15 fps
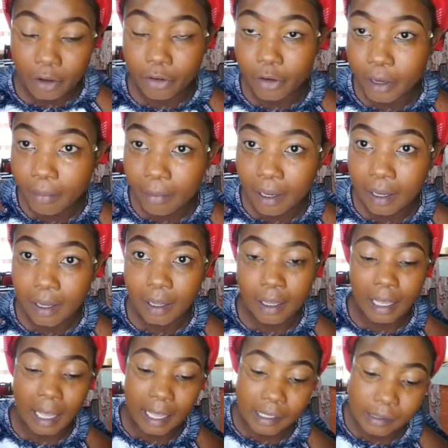Reba
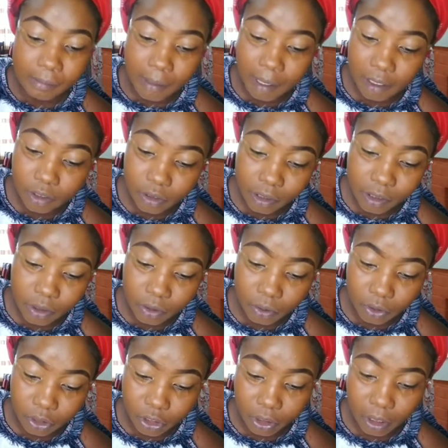as my
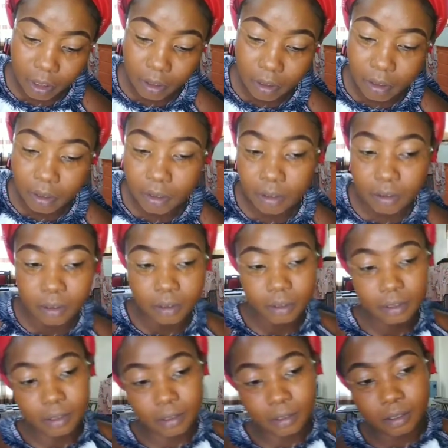transition shade.
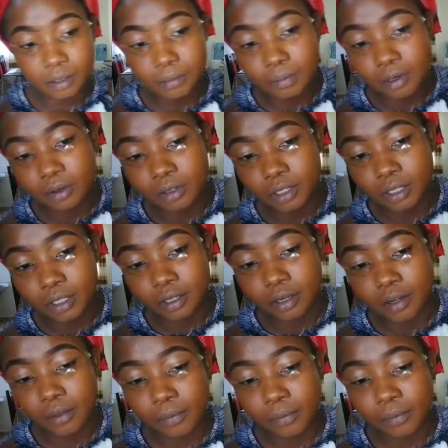It's this brown shade.